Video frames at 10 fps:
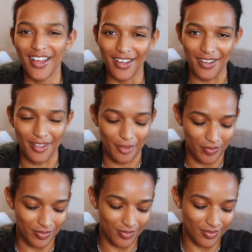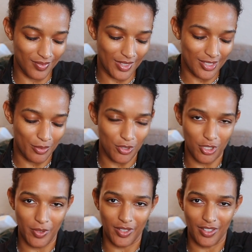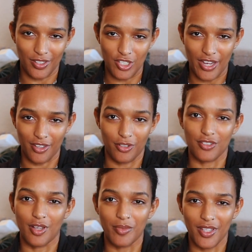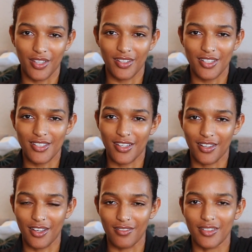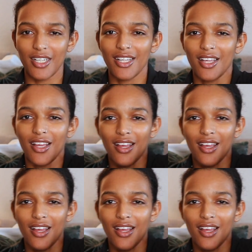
because I'm usually wearing like a jacket or something at least that can cover it.